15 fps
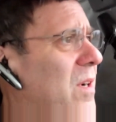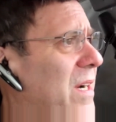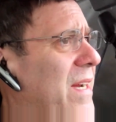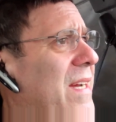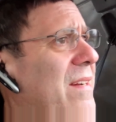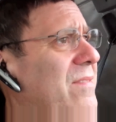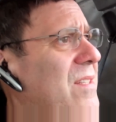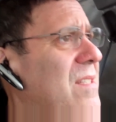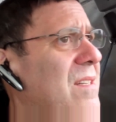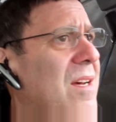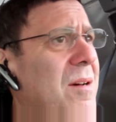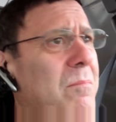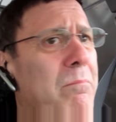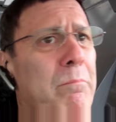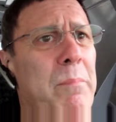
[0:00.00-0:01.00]
I have to
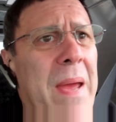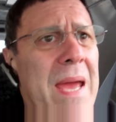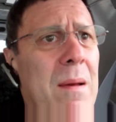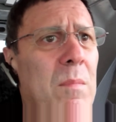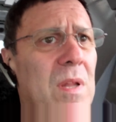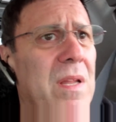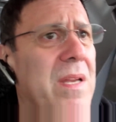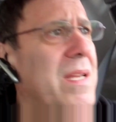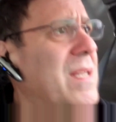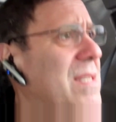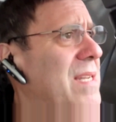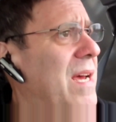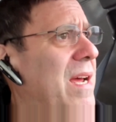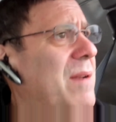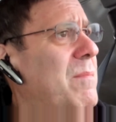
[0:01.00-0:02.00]
stop babbling
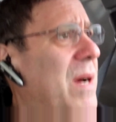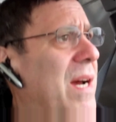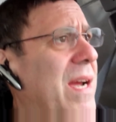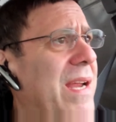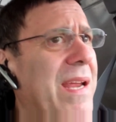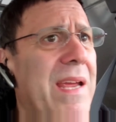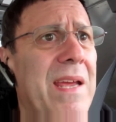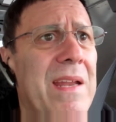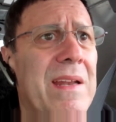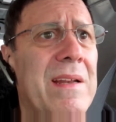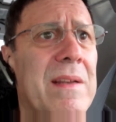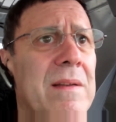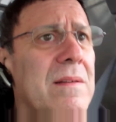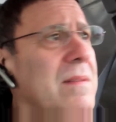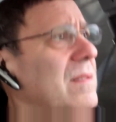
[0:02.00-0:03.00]
inside my head.
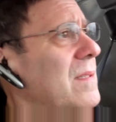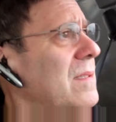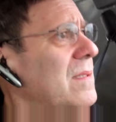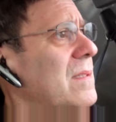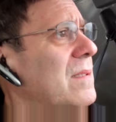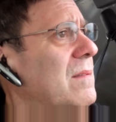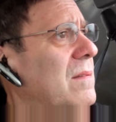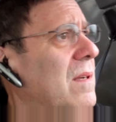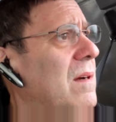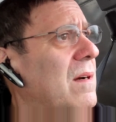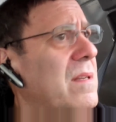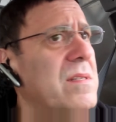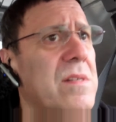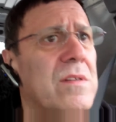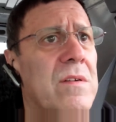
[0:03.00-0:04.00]

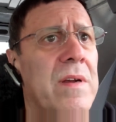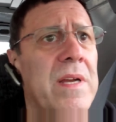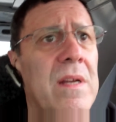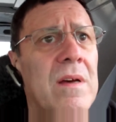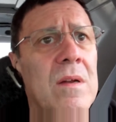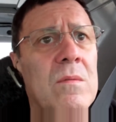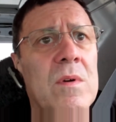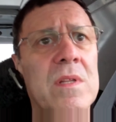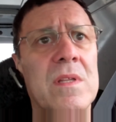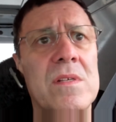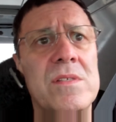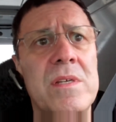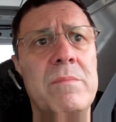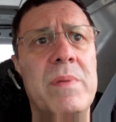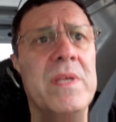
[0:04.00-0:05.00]
Concentrate on what the
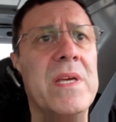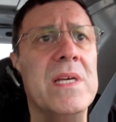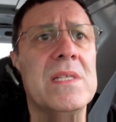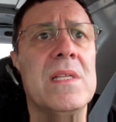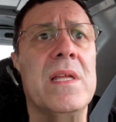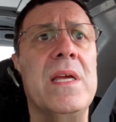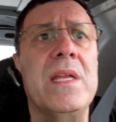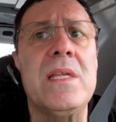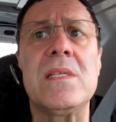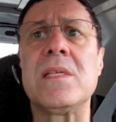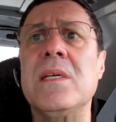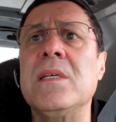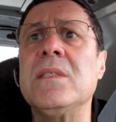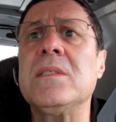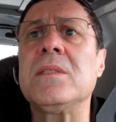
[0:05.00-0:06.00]
GPS lady
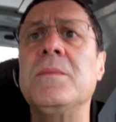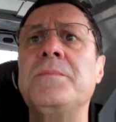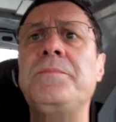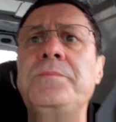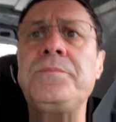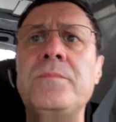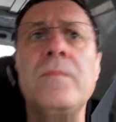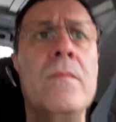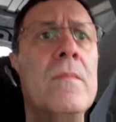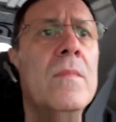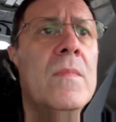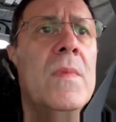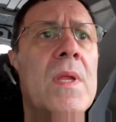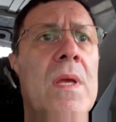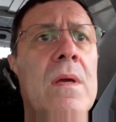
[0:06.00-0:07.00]
says.
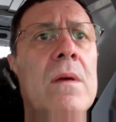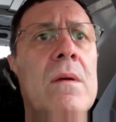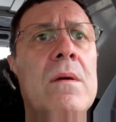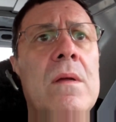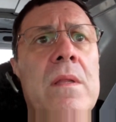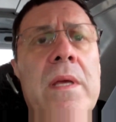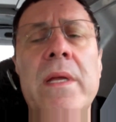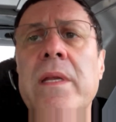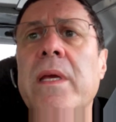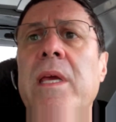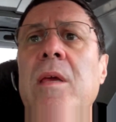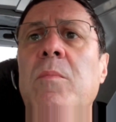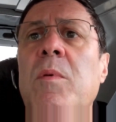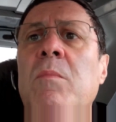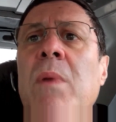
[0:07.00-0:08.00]
Good thing to keep in